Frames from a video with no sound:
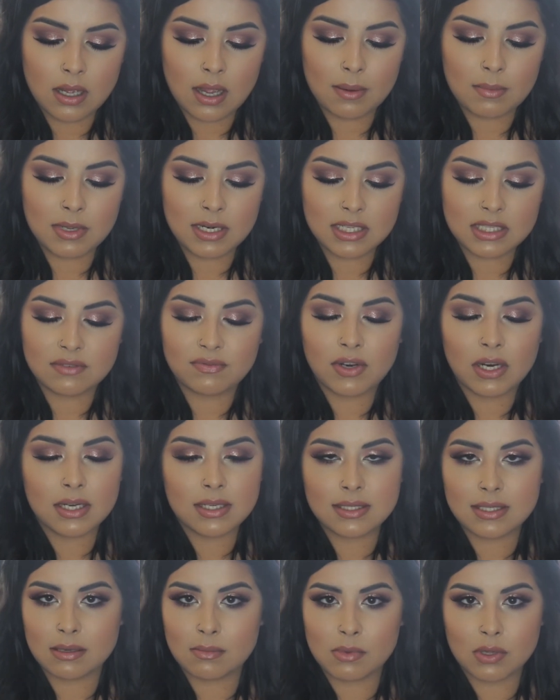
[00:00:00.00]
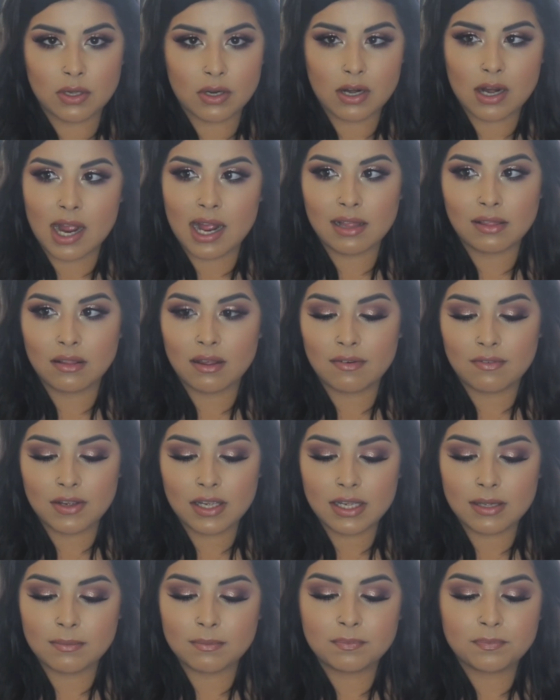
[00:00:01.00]
I mean, it's very similar. I love
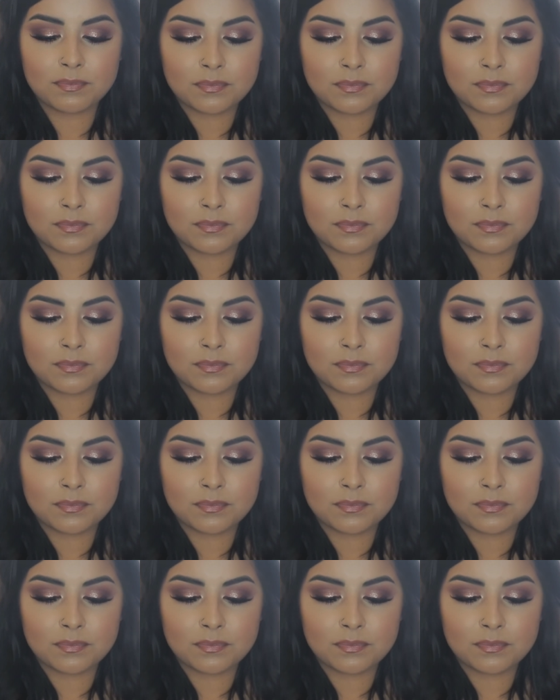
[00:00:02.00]
it.